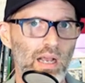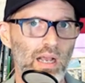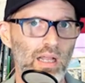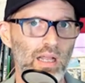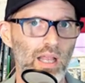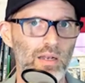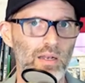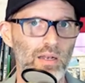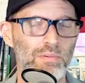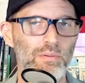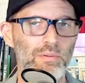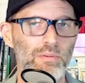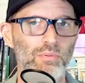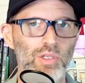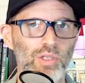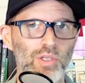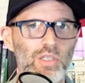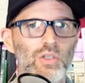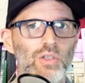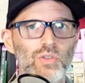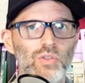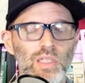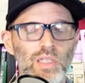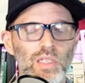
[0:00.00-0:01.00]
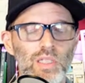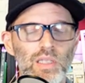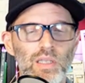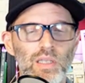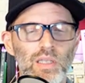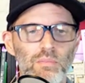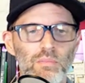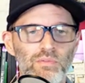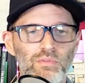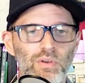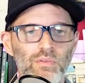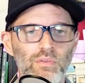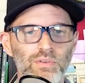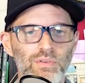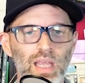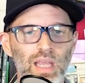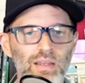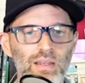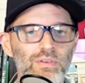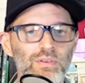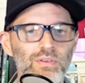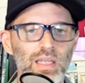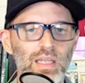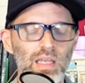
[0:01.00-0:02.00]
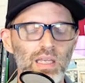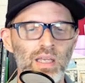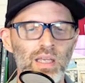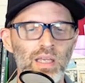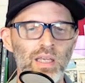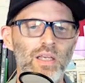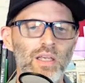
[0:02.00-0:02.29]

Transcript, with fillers: A lot of people accusing them of, of caving